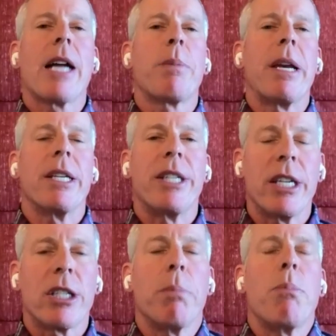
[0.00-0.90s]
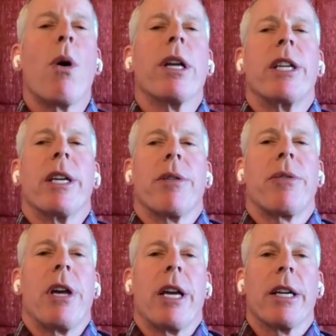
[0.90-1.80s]
And that's been a disappointing
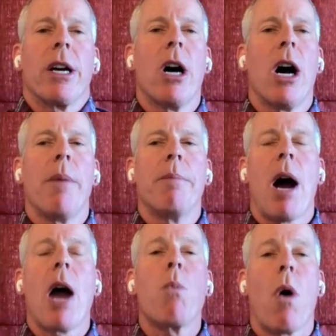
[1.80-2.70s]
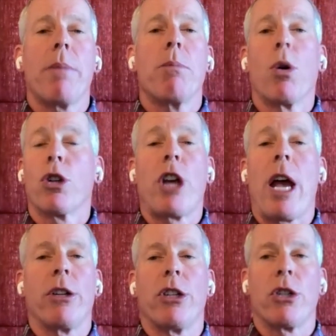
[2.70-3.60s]
thing. I want more
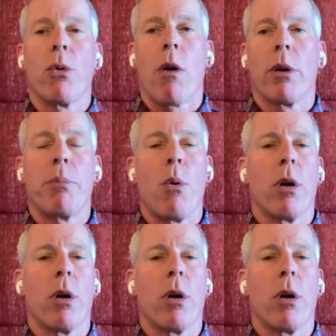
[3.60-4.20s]
challenges to our